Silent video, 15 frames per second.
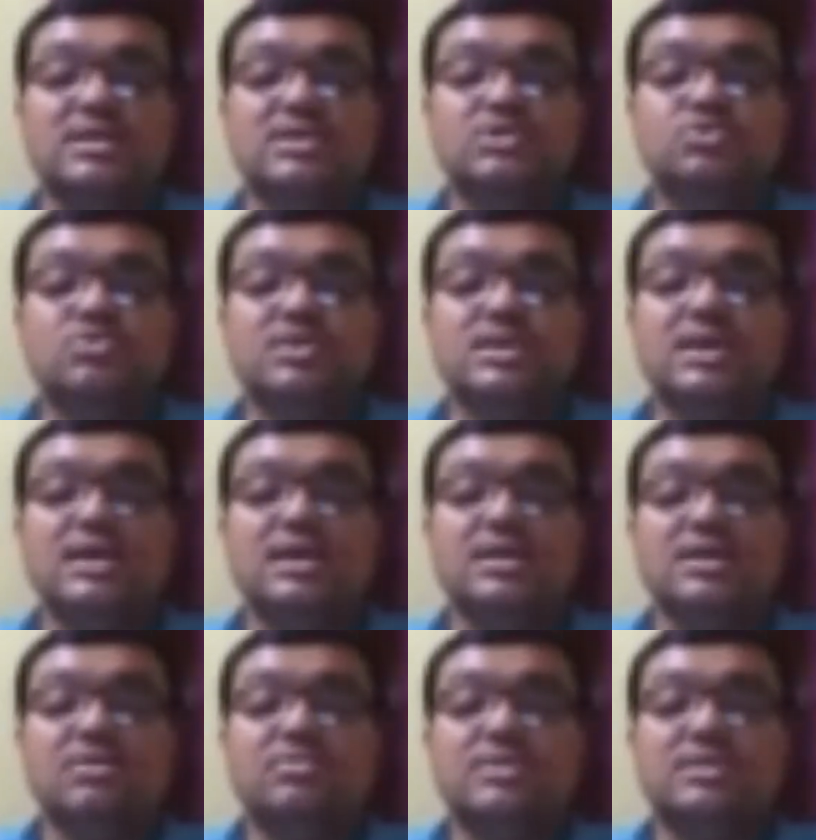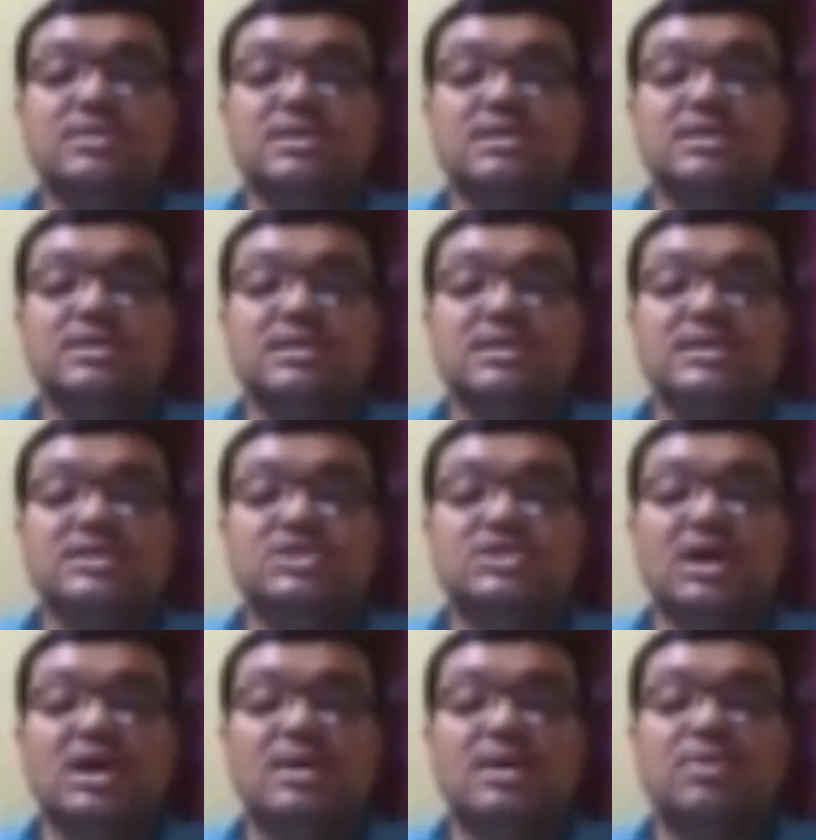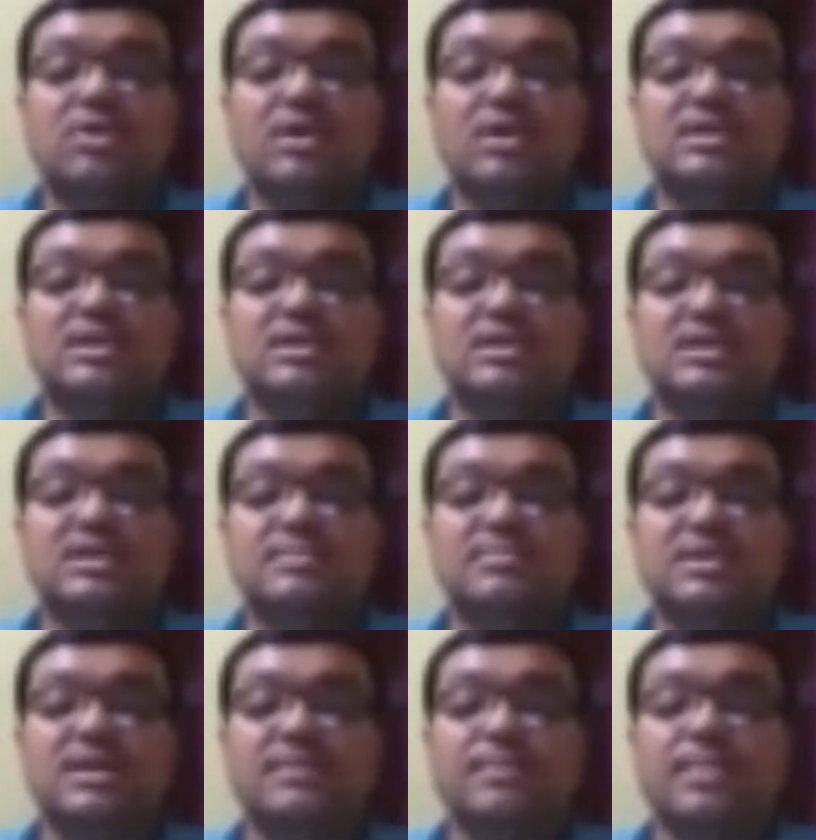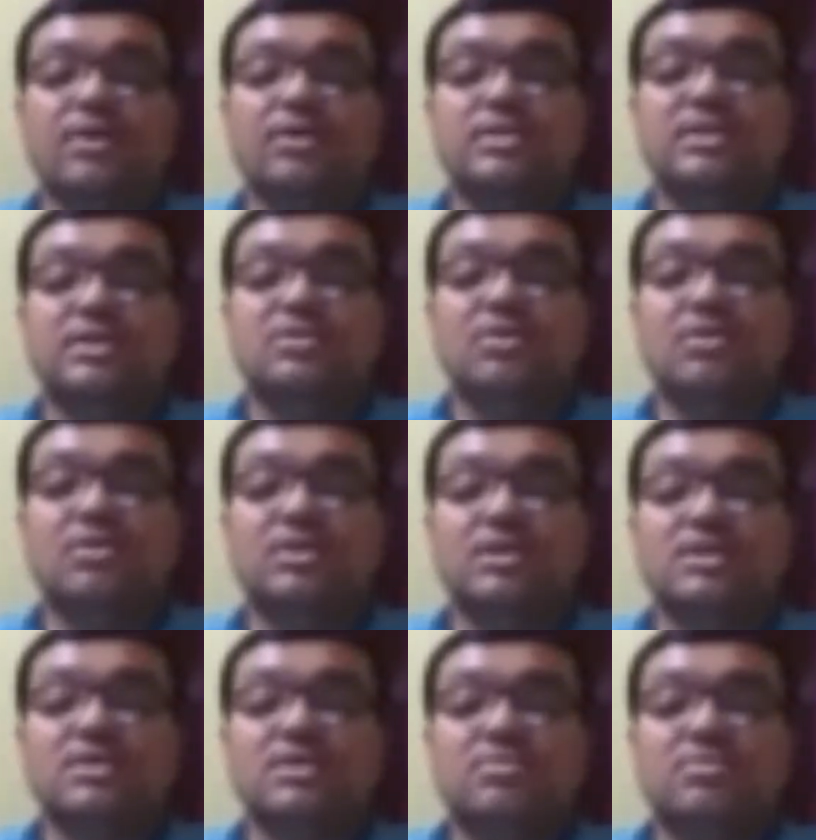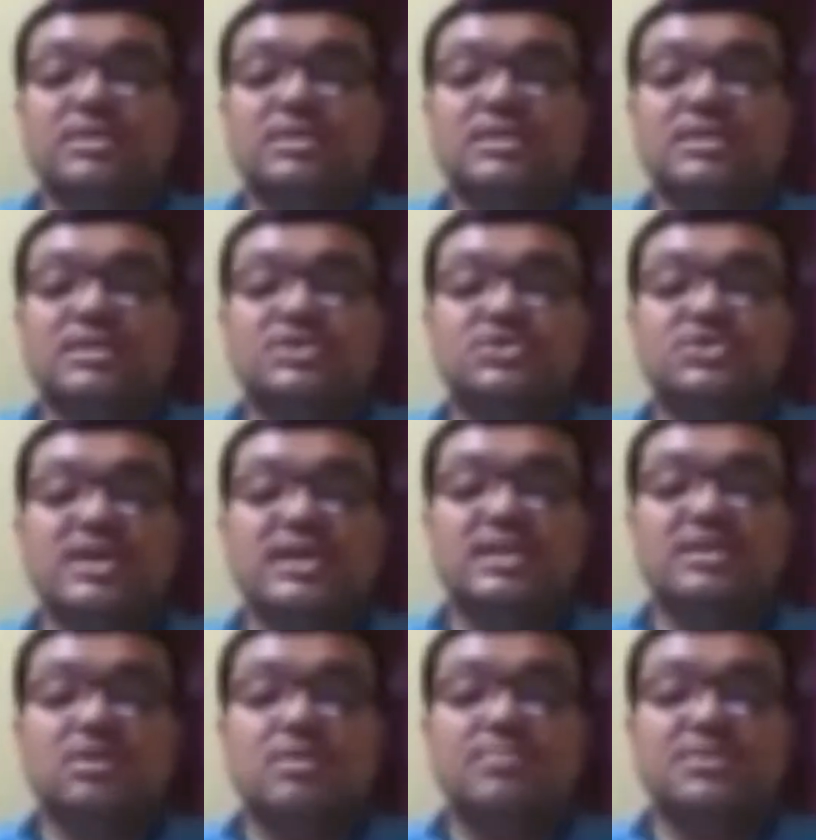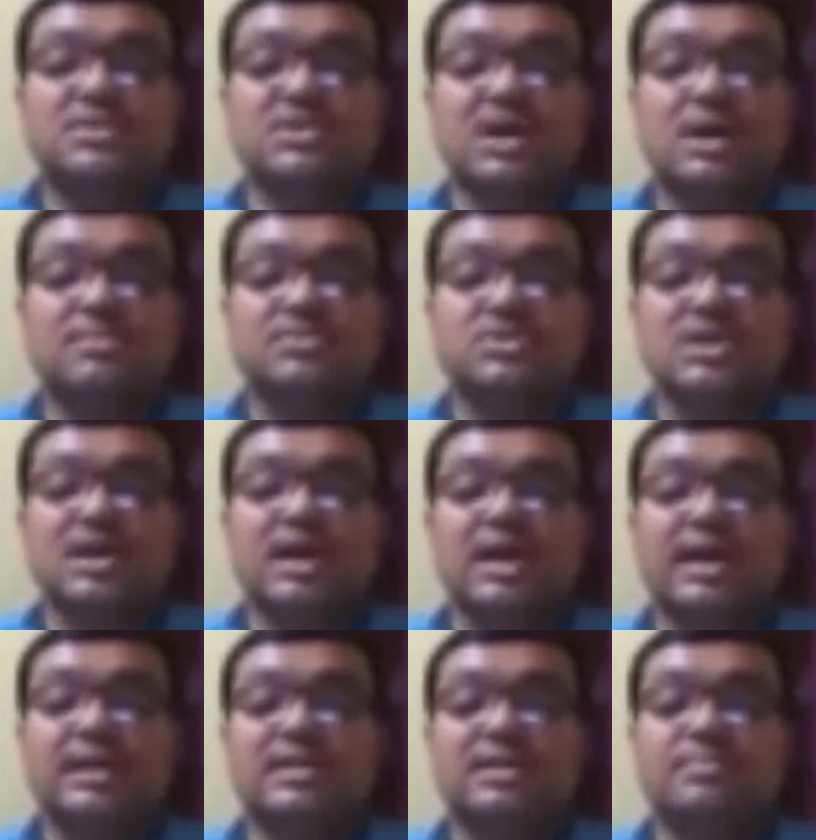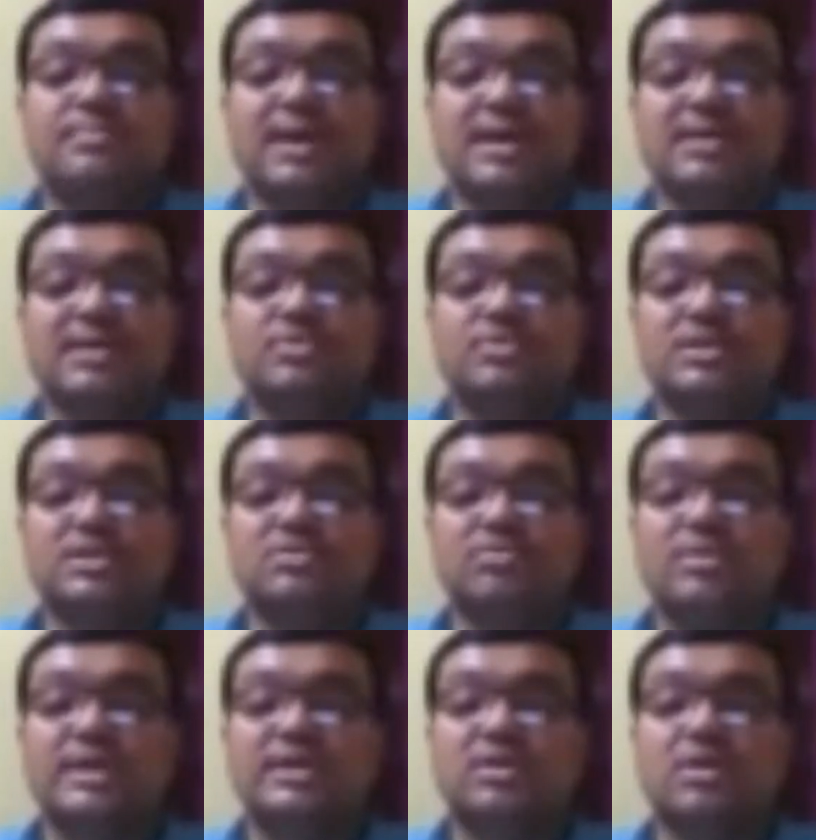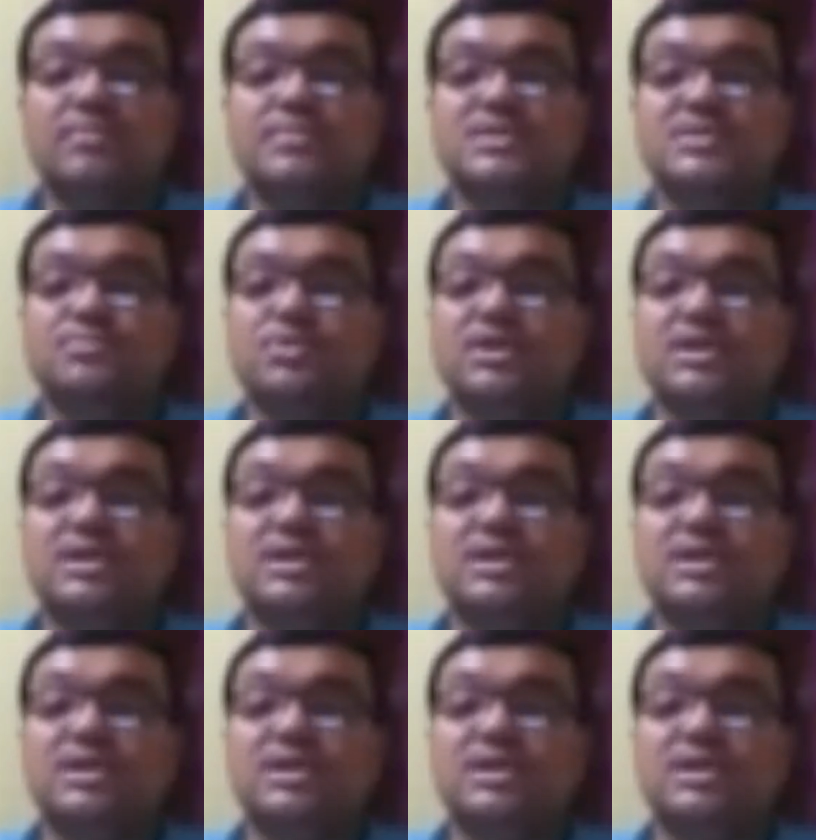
swinging with each arm alternatively on the cord with the strength of his arms and the pivoted weight of his body.